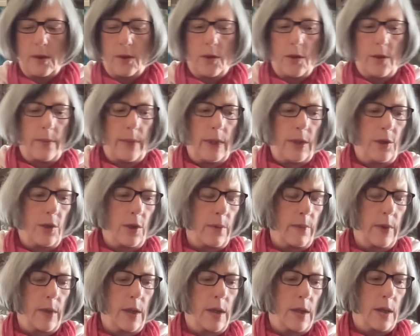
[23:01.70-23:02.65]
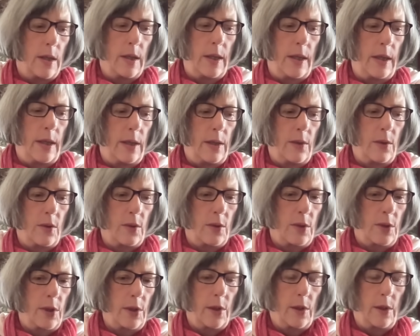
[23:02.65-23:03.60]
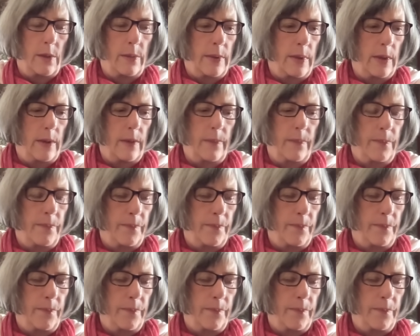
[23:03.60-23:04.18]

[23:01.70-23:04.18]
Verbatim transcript: Show me Gemini in October.